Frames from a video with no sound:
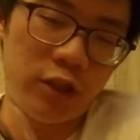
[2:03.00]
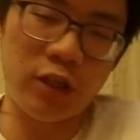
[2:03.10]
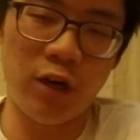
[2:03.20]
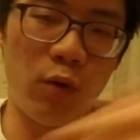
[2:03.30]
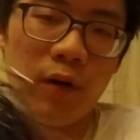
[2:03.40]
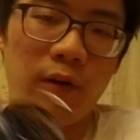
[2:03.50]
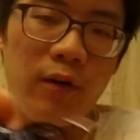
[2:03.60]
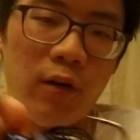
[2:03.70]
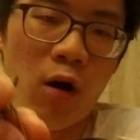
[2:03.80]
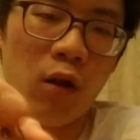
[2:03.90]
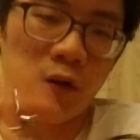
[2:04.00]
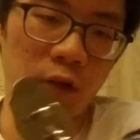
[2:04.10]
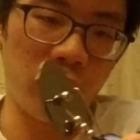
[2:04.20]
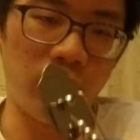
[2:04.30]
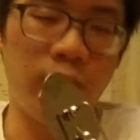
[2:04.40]
or just all
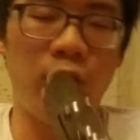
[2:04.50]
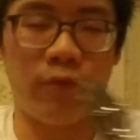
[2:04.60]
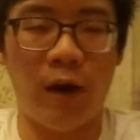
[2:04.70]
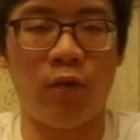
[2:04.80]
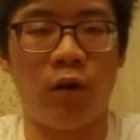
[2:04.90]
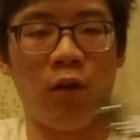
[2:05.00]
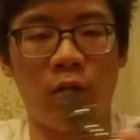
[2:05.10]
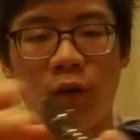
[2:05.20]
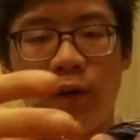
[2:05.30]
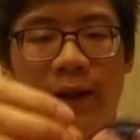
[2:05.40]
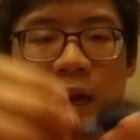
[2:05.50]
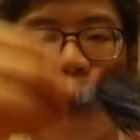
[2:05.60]
year-round color. And I